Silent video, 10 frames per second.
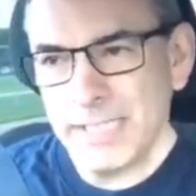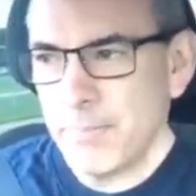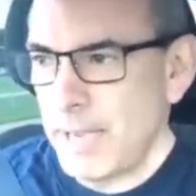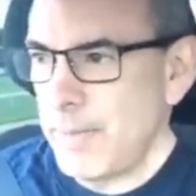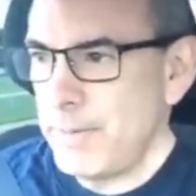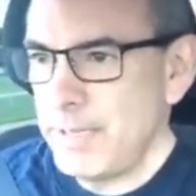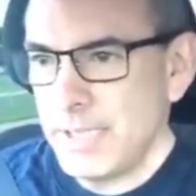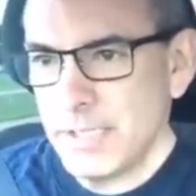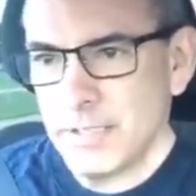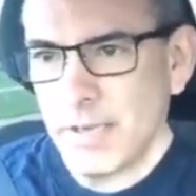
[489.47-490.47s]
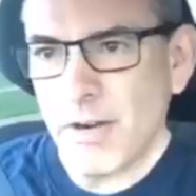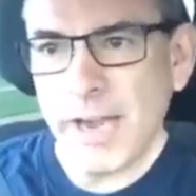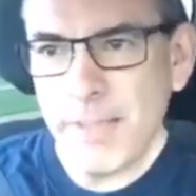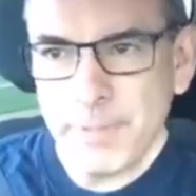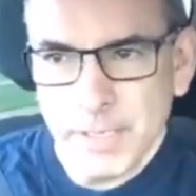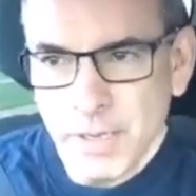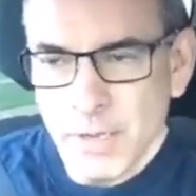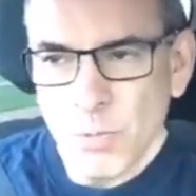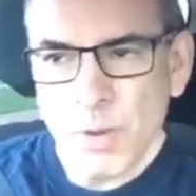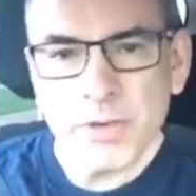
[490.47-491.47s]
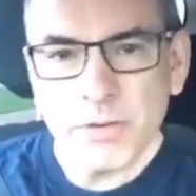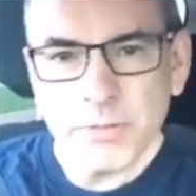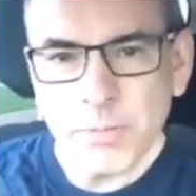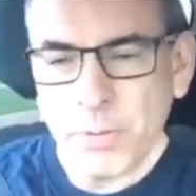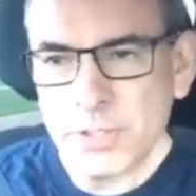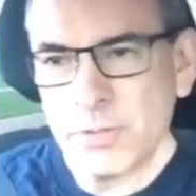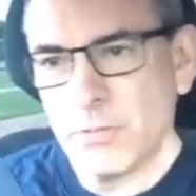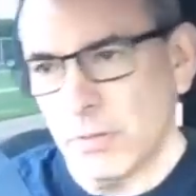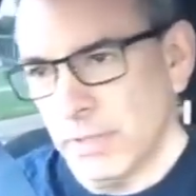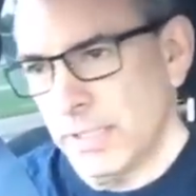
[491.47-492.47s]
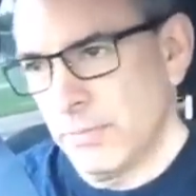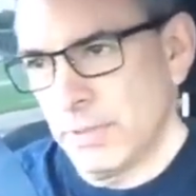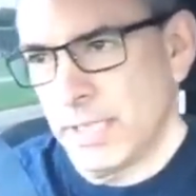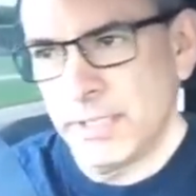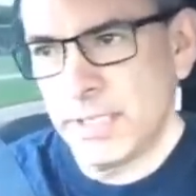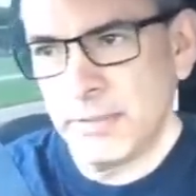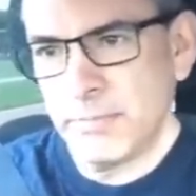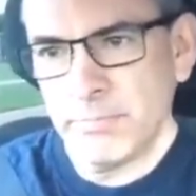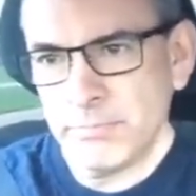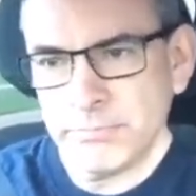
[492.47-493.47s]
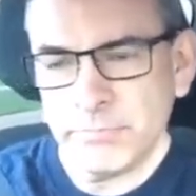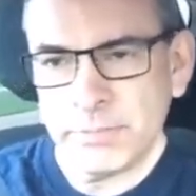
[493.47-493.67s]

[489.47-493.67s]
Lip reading: But they don't make them happy. They just are happy whether the person